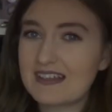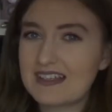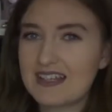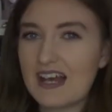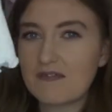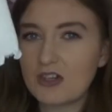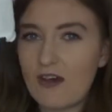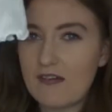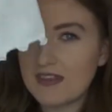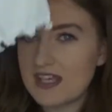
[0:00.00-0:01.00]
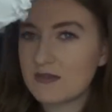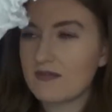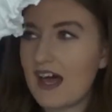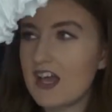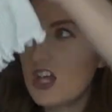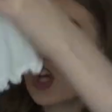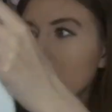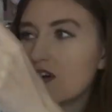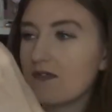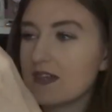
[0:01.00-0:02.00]
And they did have a lot of these with like
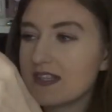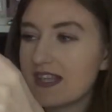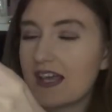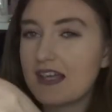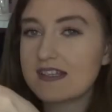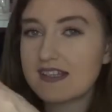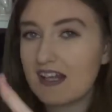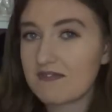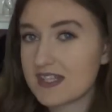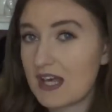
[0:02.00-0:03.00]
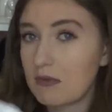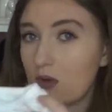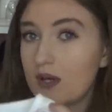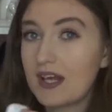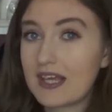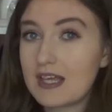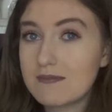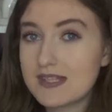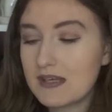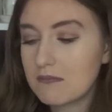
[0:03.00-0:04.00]
different sayings, and every time I go in I
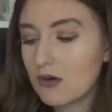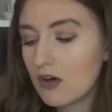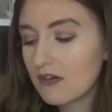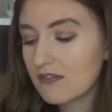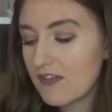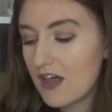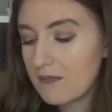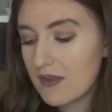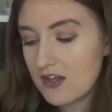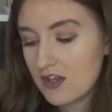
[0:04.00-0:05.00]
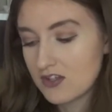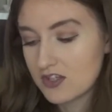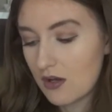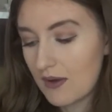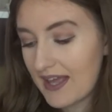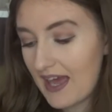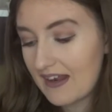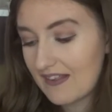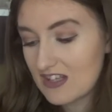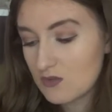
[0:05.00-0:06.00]
keep seeing more of them. So
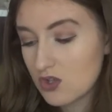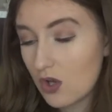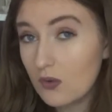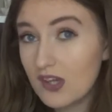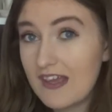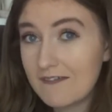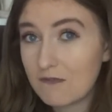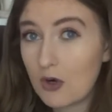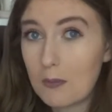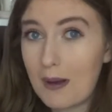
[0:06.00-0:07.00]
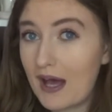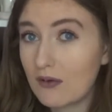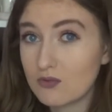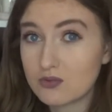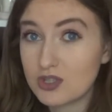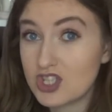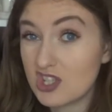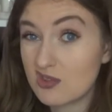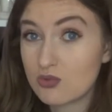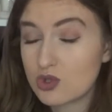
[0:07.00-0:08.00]
again, this was only £4, which
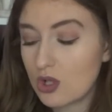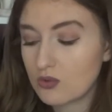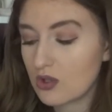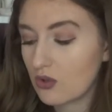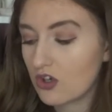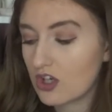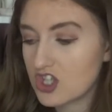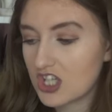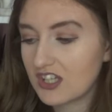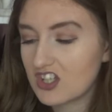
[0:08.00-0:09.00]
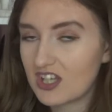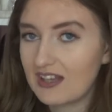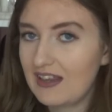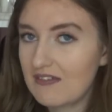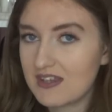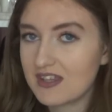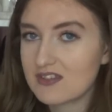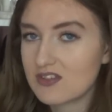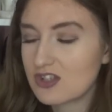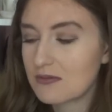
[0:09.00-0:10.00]
is so good because you can literally live in
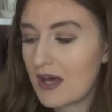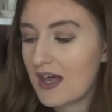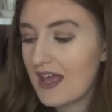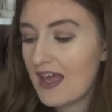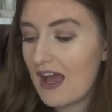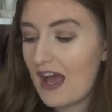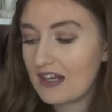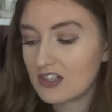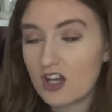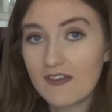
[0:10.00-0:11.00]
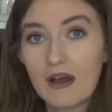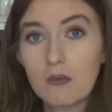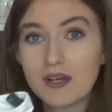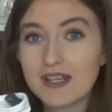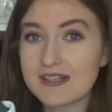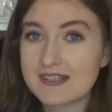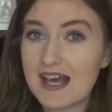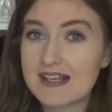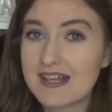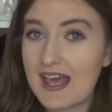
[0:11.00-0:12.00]
this in summer. And I got that one in a
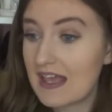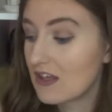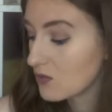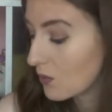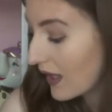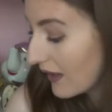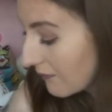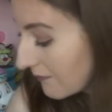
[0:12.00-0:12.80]
size 8 as well.